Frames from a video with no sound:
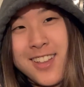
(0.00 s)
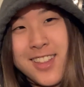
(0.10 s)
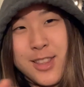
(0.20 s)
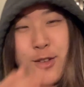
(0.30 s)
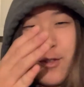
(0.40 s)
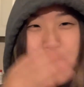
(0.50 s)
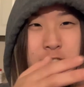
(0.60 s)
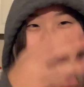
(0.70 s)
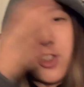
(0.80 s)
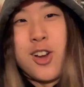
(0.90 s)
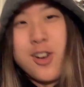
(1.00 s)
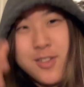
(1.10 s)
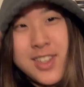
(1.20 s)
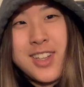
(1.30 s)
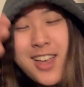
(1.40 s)
like the start of
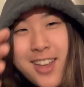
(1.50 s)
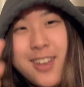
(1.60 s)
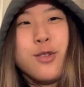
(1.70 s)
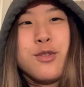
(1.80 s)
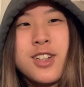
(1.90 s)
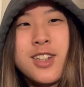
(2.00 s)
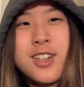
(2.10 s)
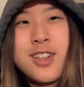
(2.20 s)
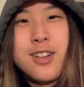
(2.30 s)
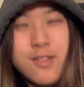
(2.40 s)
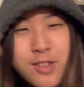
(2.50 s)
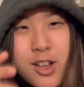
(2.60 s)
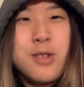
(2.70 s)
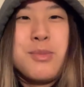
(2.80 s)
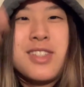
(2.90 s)
the day of
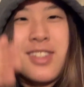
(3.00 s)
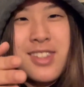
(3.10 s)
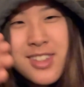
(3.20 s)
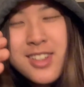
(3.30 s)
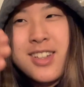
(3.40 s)
Vlogmas,